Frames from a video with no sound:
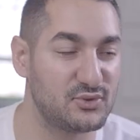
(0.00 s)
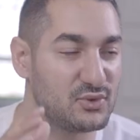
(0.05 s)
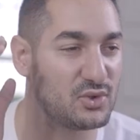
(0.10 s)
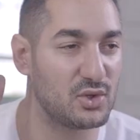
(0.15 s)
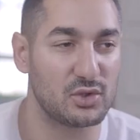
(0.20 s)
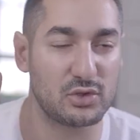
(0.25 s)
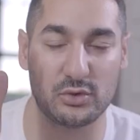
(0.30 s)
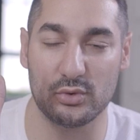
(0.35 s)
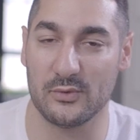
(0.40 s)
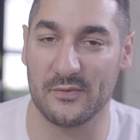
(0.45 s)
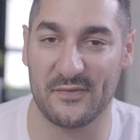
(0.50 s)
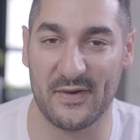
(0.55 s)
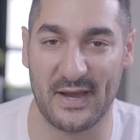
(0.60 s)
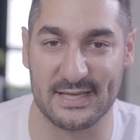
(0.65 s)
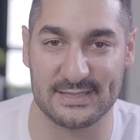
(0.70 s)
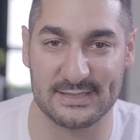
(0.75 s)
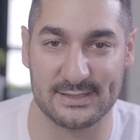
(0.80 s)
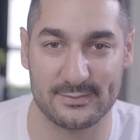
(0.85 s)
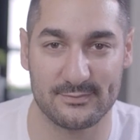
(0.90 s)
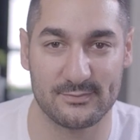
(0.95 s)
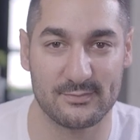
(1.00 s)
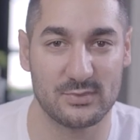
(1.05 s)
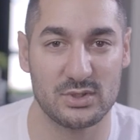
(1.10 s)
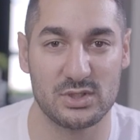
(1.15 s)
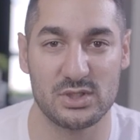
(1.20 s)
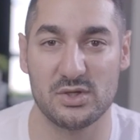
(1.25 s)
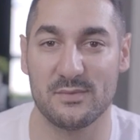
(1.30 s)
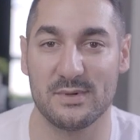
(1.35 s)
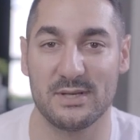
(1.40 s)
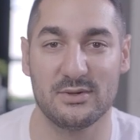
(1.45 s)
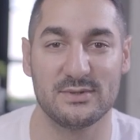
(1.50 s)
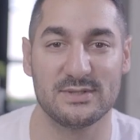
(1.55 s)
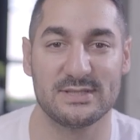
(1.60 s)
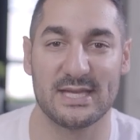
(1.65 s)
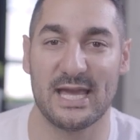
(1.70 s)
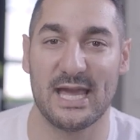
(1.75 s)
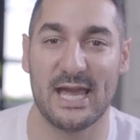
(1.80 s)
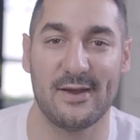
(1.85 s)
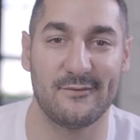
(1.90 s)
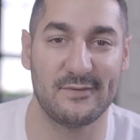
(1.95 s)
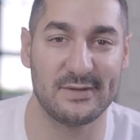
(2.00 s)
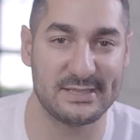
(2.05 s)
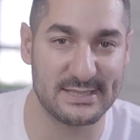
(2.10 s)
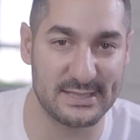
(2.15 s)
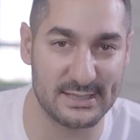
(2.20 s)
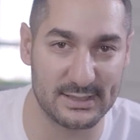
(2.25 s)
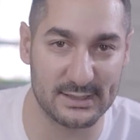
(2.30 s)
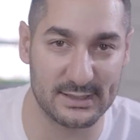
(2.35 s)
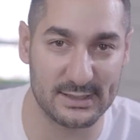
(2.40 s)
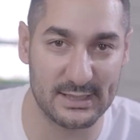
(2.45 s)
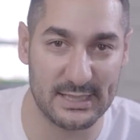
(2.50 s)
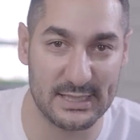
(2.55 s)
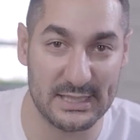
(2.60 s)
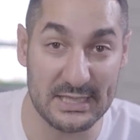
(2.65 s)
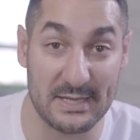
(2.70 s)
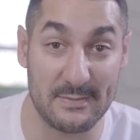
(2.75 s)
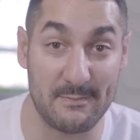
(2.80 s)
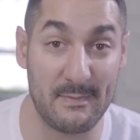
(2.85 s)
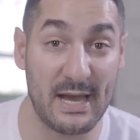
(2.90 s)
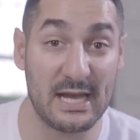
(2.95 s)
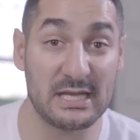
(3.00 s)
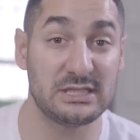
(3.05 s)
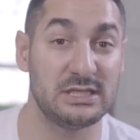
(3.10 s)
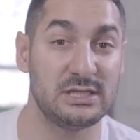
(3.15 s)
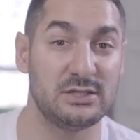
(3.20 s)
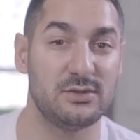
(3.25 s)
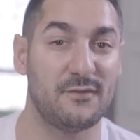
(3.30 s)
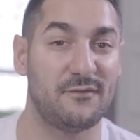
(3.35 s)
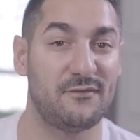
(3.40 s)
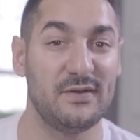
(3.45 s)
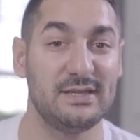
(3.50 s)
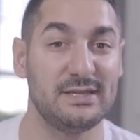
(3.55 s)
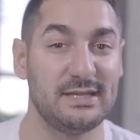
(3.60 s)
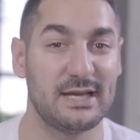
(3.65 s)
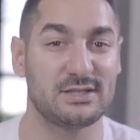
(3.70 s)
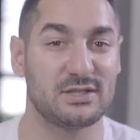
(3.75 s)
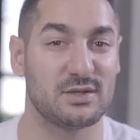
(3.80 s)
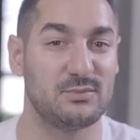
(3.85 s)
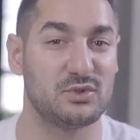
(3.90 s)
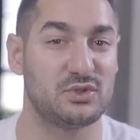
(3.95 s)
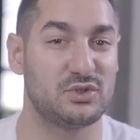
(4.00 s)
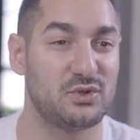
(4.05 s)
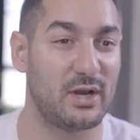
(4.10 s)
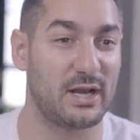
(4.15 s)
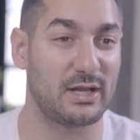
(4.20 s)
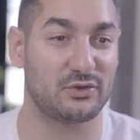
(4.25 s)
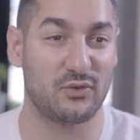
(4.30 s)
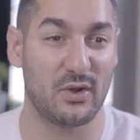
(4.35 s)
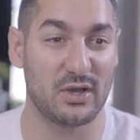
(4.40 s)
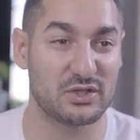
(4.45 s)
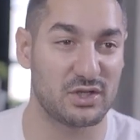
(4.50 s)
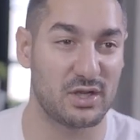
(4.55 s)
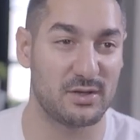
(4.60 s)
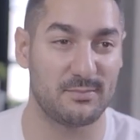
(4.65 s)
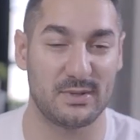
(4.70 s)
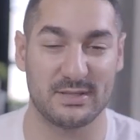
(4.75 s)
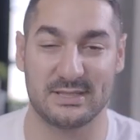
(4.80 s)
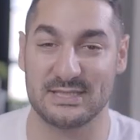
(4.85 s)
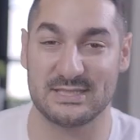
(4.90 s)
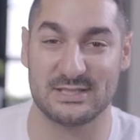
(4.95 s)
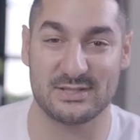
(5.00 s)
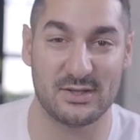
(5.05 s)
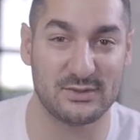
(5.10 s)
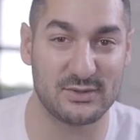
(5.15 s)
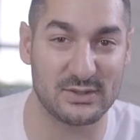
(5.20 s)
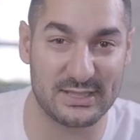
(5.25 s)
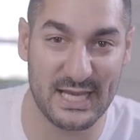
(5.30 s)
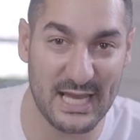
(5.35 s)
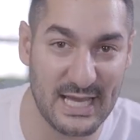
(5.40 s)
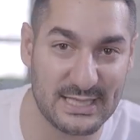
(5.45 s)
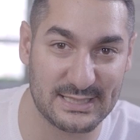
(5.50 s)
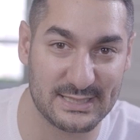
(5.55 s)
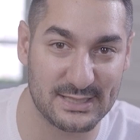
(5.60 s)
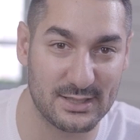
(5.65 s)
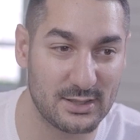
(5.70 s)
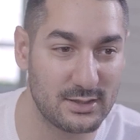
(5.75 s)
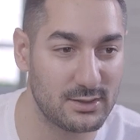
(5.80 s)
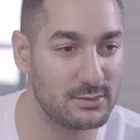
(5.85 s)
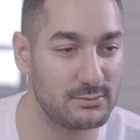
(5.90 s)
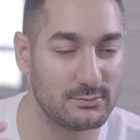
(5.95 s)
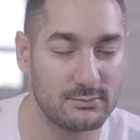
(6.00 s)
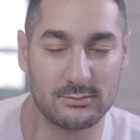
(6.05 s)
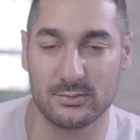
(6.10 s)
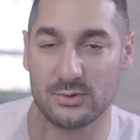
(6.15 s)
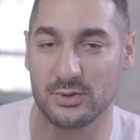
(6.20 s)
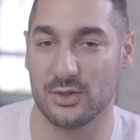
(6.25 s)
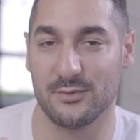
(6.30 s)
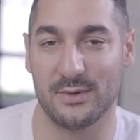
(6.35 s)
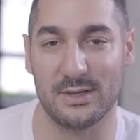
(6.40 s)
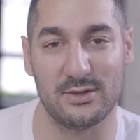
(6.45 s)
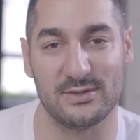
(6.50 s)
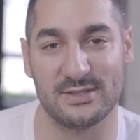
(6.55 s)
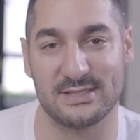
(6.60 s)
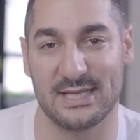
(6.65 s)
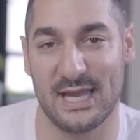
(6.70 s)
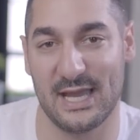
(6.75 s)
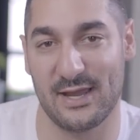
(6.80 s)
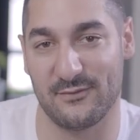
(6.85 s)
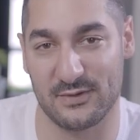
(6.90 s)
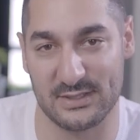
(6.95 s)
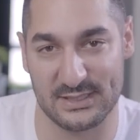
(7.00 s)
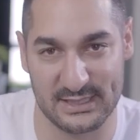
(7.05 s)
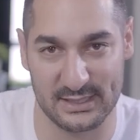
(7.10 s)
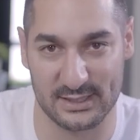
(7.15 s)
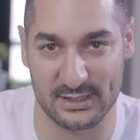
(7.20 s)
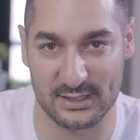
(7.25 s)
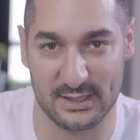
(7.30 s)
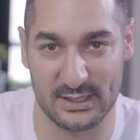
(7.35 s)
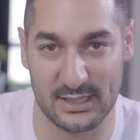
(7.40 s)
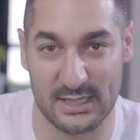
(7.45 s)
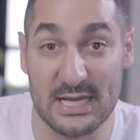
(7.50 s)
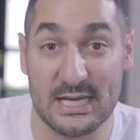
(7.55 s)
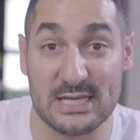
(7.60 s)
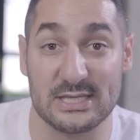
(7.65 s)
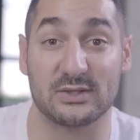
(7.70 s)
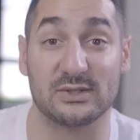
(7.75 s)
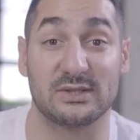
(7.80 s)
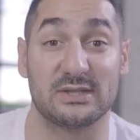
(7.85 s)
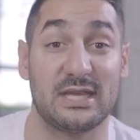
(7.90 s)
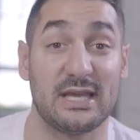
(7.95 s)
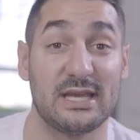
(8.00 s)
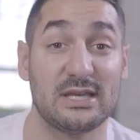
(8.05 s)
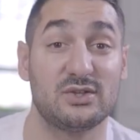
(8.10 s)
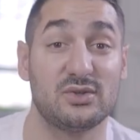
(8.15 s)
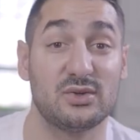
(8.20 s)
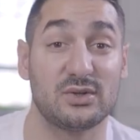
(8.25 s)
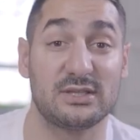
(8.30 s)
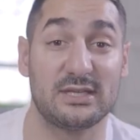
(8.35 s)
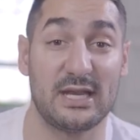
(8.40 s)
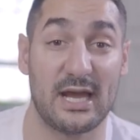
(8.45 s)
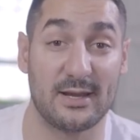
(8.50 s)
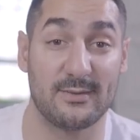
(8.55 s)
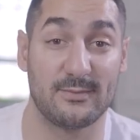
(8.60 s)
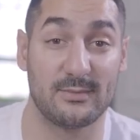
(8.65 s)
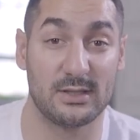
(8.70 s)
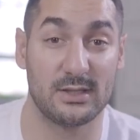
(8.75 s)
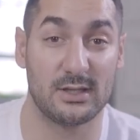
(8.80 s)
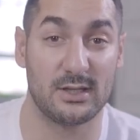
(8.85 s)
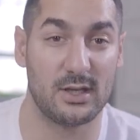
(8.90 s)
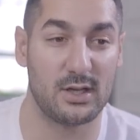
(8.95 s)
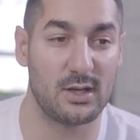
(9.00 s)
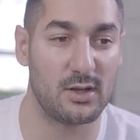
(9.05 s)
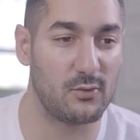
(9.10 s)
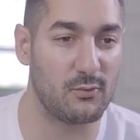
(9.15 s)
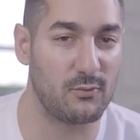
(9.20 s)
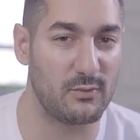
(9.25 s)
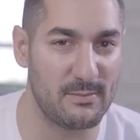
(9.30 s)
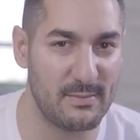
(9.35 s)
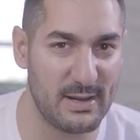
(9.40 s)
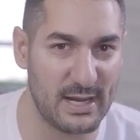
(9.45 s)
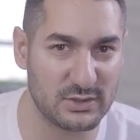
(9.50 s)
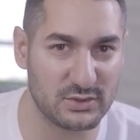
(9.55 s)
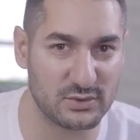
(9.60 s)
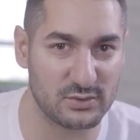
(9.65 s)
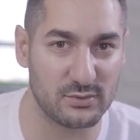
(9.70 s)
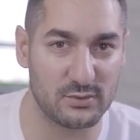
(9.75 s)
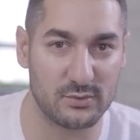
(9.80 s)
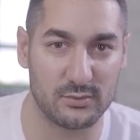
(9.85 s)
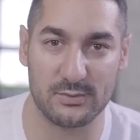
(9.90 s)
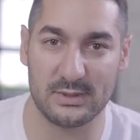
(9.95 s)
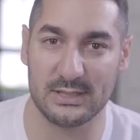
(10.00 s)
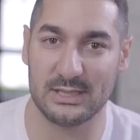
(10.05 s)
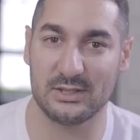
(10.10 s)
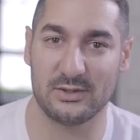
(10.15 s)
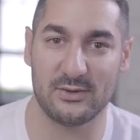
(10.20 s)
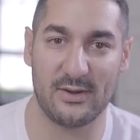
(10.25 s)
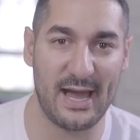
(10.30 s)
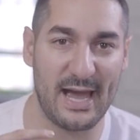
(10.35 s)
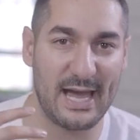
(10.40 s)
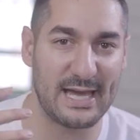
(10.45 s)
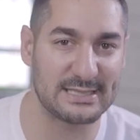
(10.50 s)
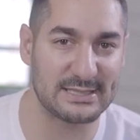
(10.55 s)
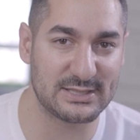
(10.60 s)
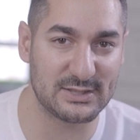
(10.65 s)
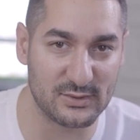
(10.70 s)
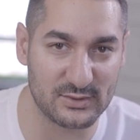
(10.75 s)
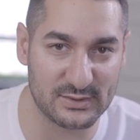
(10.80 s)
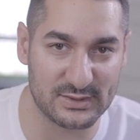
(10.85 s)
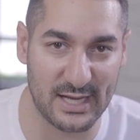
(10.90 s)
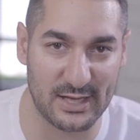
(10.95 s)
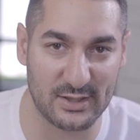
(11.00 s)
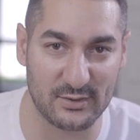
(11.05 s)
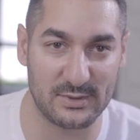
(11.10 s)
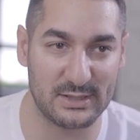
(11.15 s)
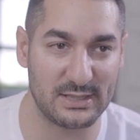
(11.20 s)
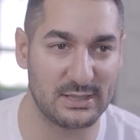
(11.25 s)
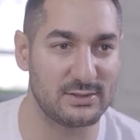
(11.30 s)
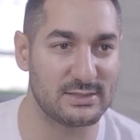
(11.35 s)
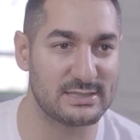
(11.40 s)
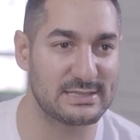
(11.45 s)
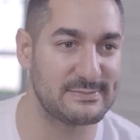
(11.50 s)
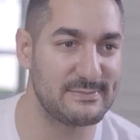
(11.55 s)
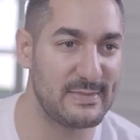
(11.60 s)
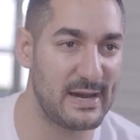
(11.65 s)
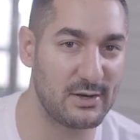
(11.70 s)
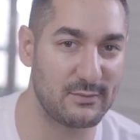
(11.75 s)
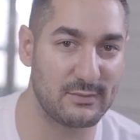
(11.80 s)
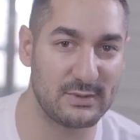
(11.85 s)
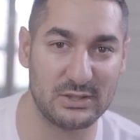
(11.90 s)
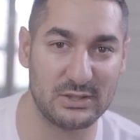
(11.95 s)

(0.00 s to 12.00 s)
you go too fast. You will lose everything. Imagine you think there is a mutual attraction, but it's not the case. You will lose everything. So take your time. Remind you, we need the eye contact, we need the smile, we